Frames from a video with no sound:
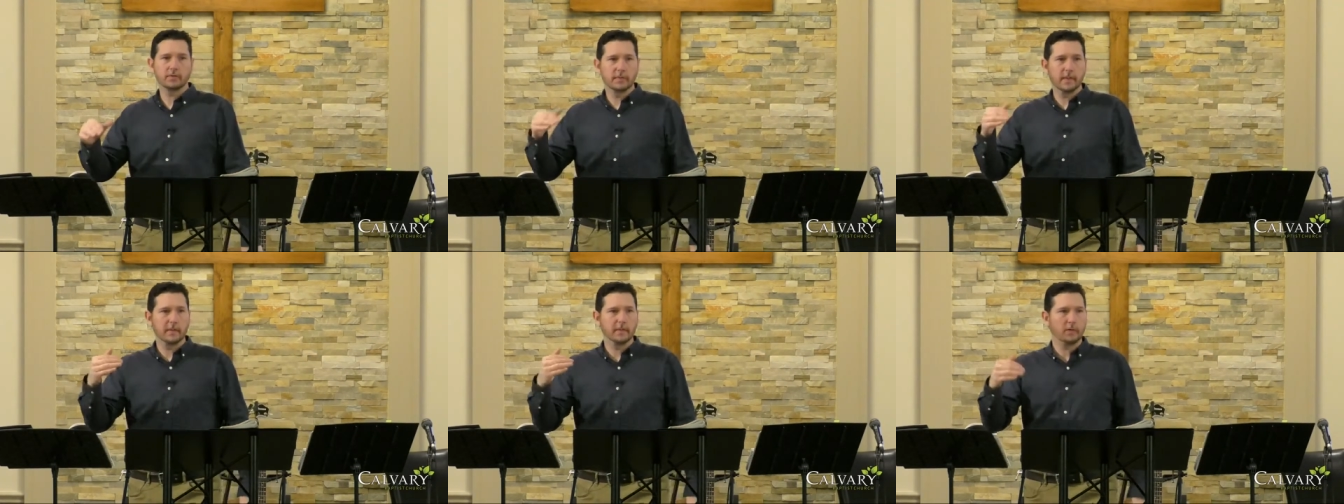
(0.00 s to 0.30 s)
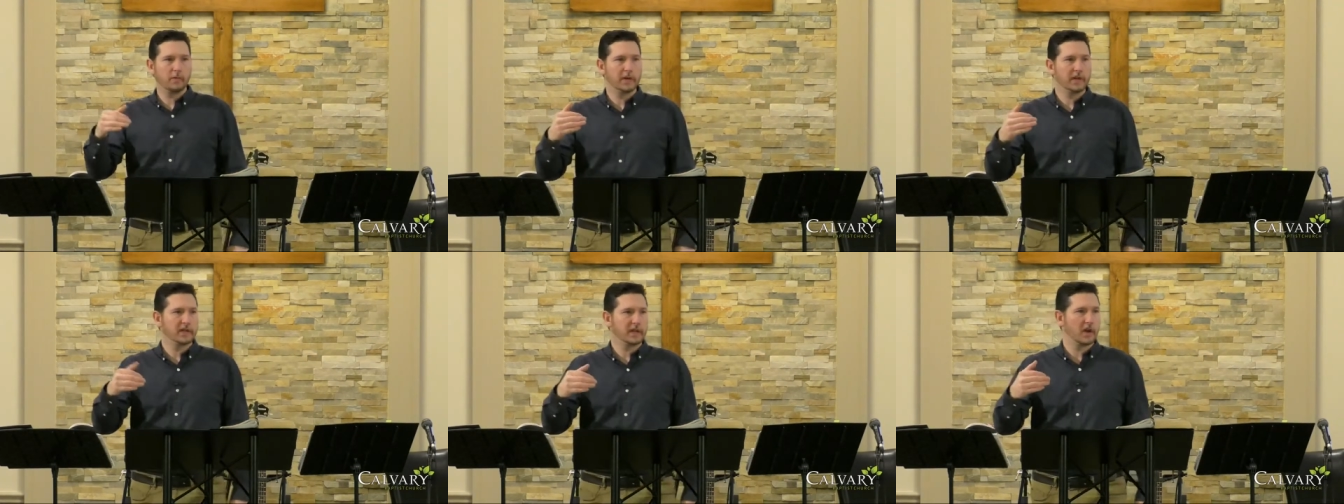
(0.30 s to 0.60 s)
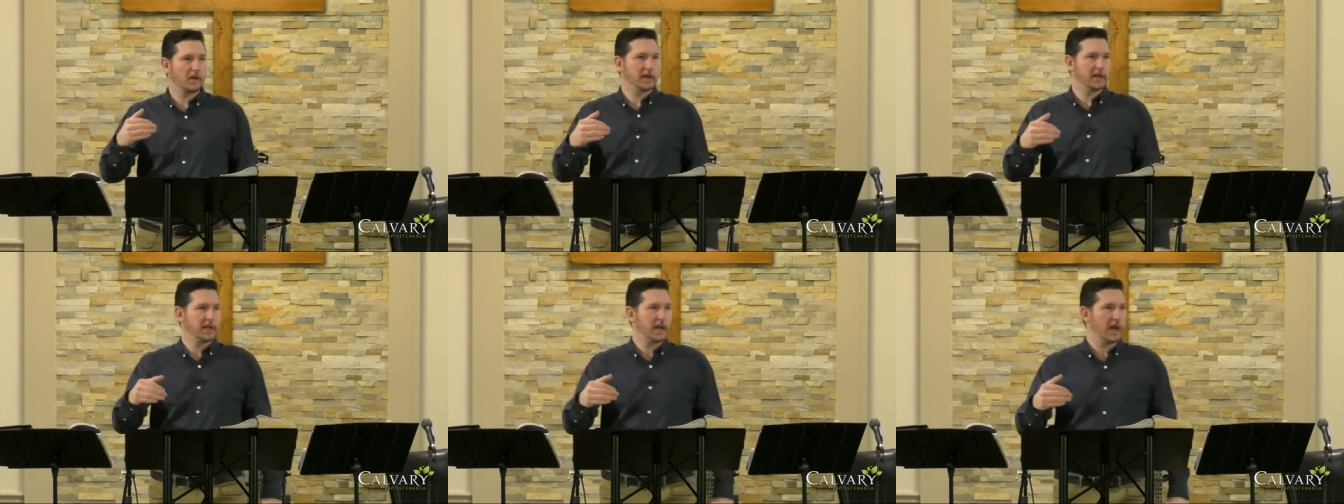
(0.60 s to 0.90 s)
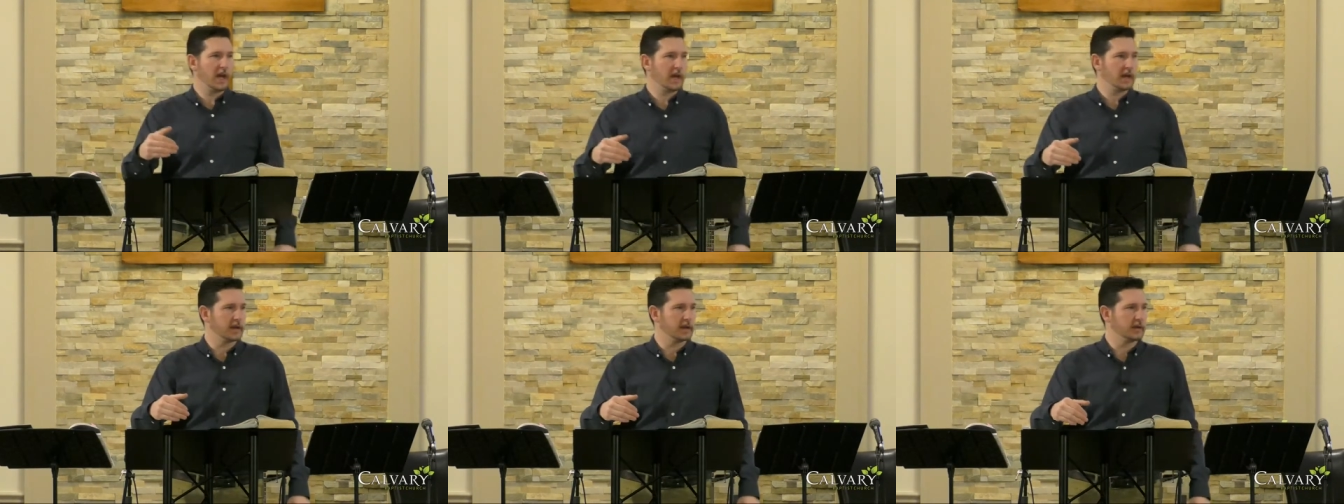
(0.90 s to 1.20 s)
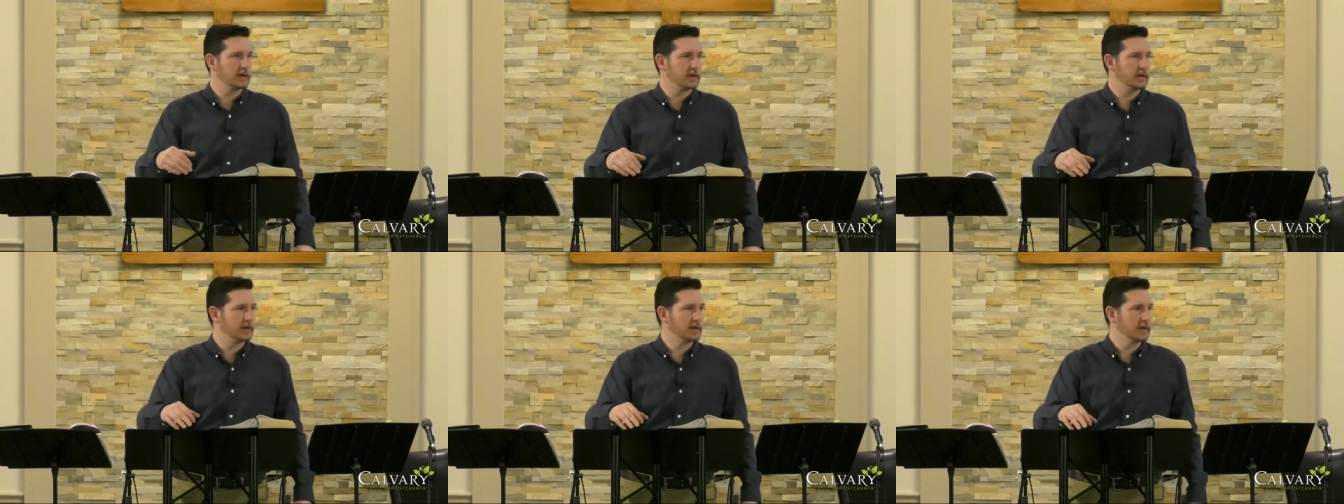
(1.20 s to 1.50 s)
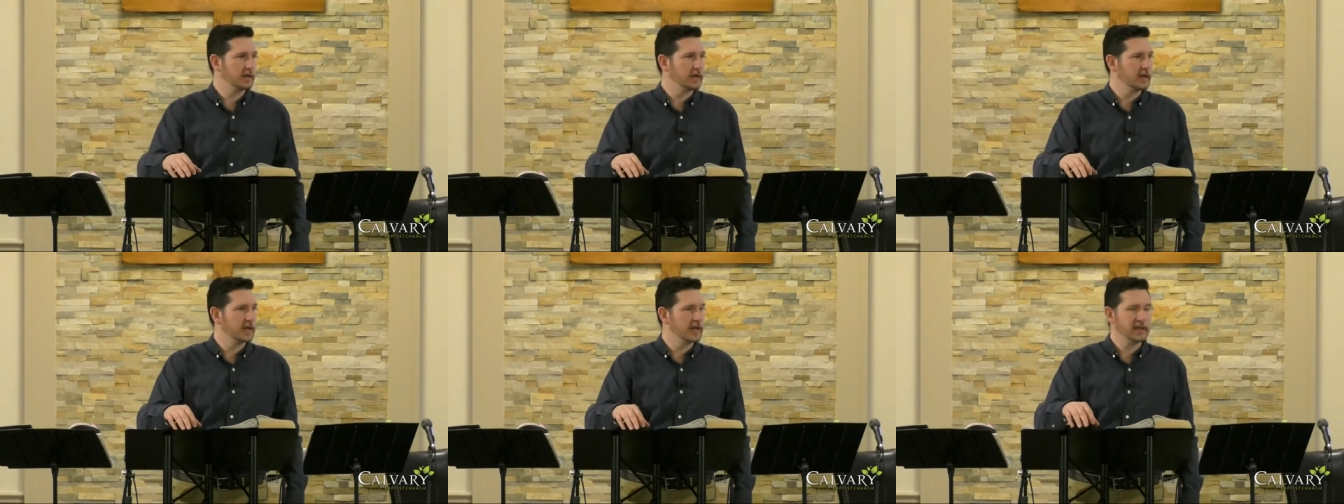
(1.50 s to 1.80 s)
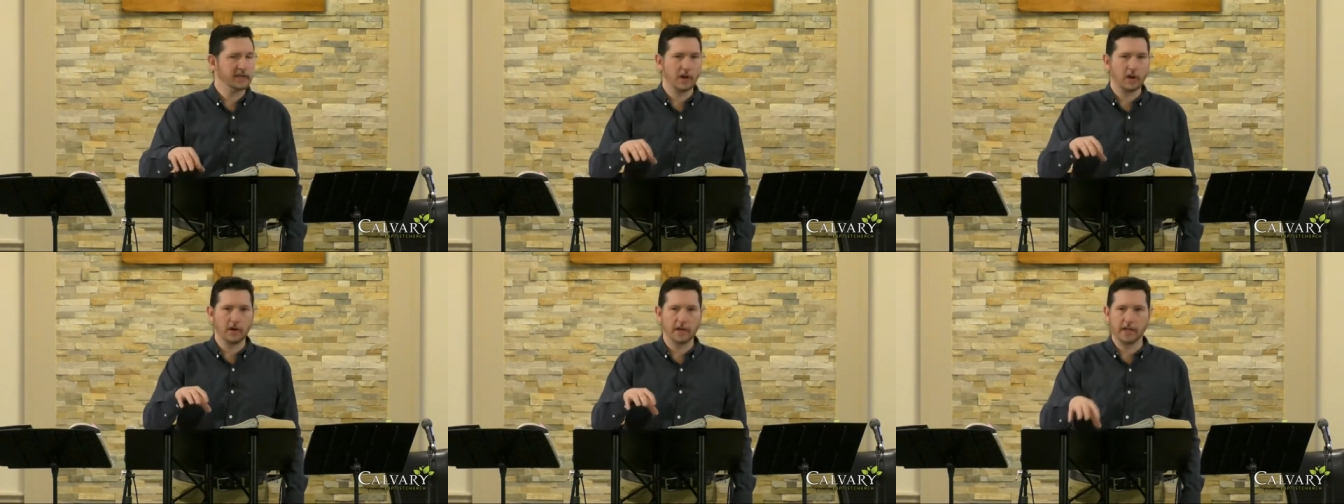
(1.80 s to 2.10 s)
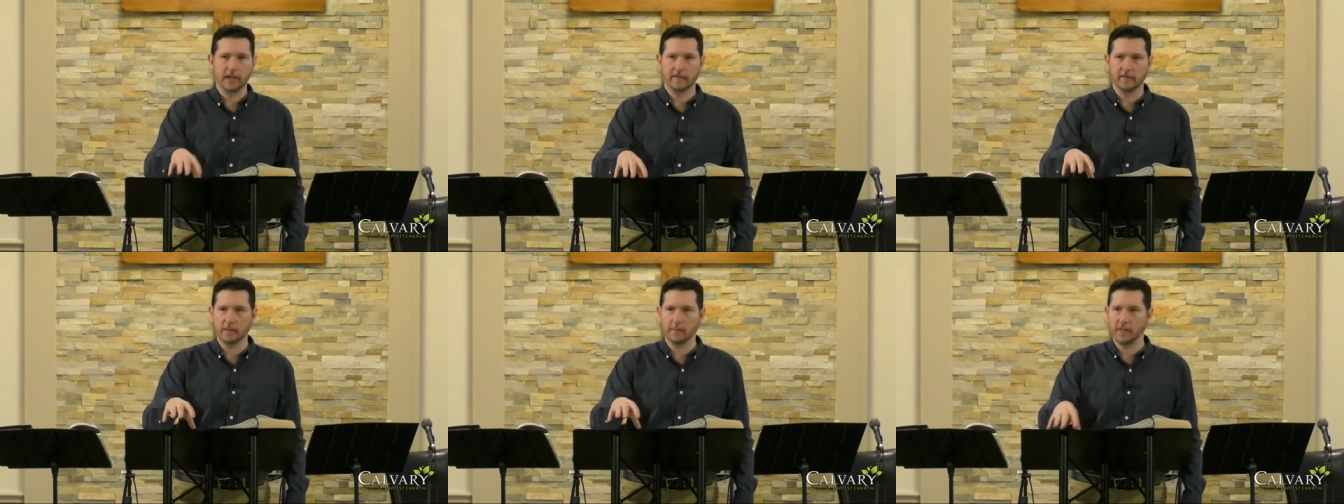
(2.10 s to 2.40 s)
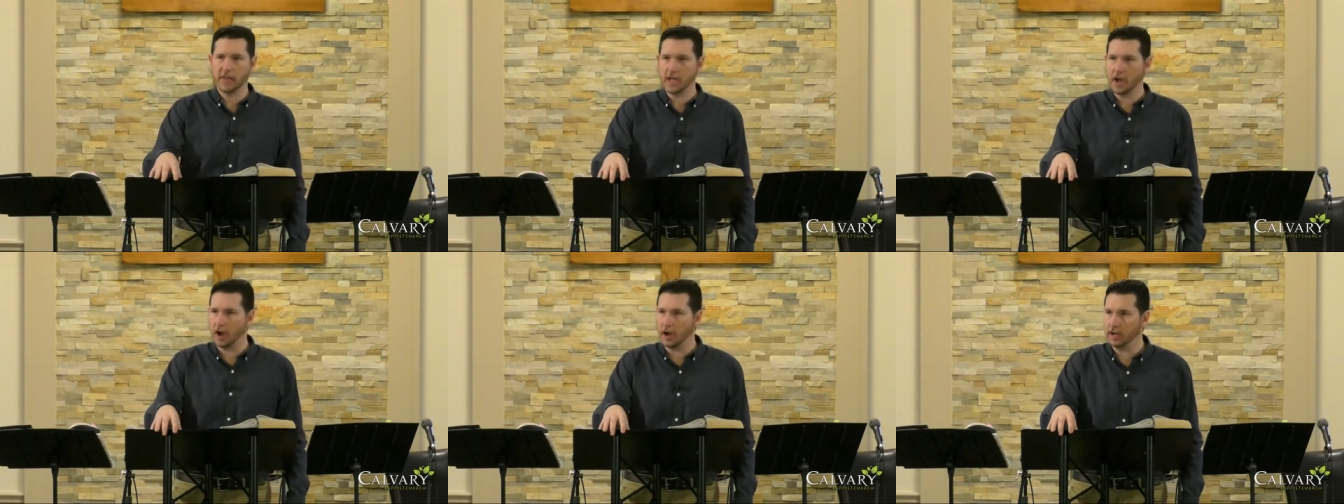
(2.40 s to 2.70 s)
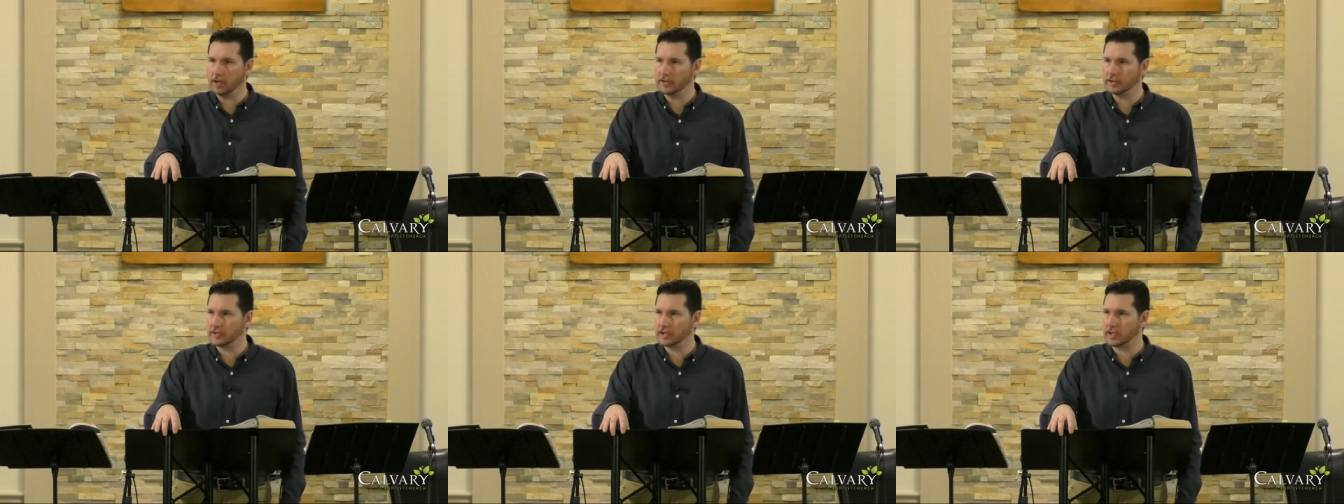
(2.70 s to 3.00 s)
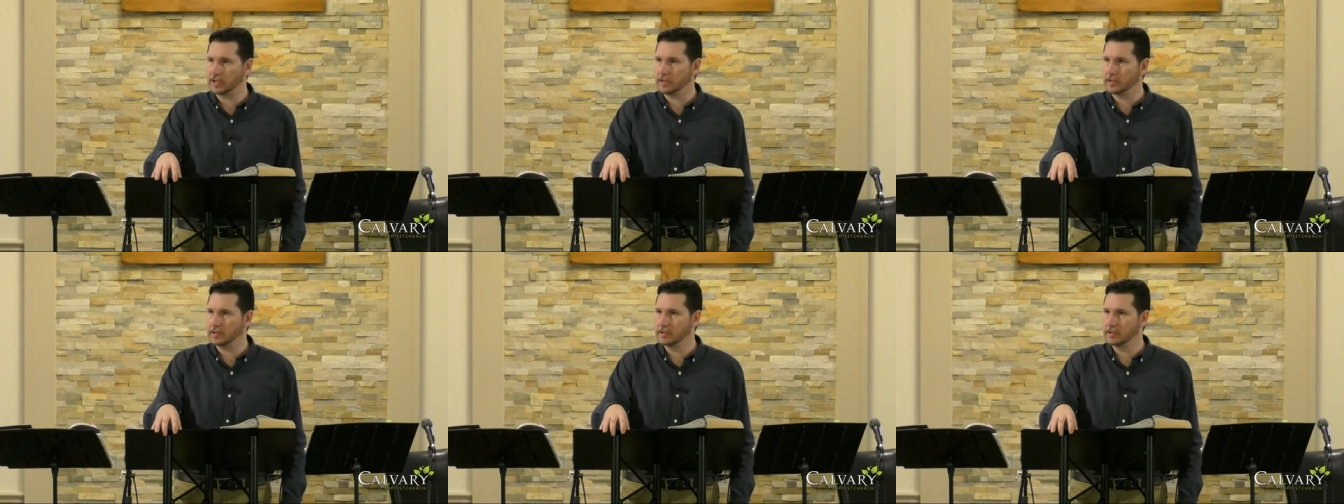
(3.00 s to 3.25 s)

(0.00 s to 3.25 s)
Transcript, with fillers: remember what he's already done. He's already given them theology.